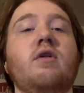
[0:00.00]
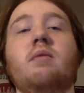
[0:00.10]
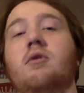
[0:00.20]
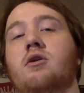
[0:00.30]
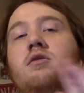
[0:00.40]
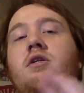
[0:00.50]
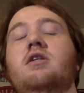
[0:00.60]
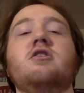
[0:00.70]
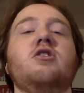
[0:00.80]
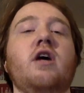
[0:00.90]
That I'm going to link
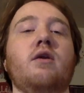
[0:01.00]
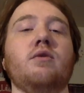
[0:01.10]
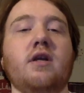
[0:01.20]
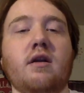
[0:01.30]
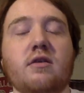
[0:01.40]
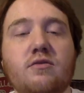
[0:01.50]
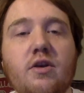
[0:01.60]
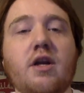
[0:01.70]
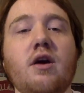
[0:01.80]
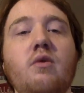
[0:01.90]
his channel at the end of this
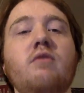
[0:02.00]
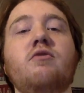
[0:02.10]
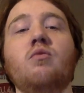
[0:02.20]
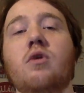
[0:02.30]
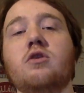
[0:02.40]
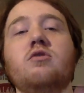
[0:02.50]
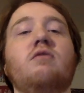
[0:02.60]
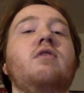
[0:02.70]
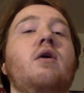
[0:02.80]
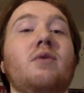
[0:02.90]
video if you want to start
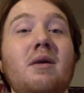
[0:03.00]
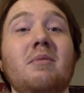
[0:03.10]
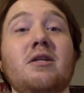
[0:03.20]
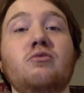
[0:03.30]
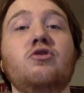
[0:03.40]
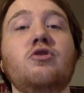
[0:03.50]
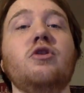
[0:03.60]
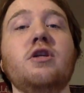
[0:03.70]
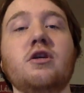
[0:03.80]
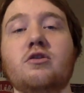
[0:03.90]
following him, and you should.
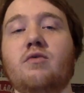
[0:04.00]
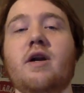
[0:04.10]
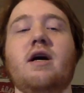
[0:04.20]
He does great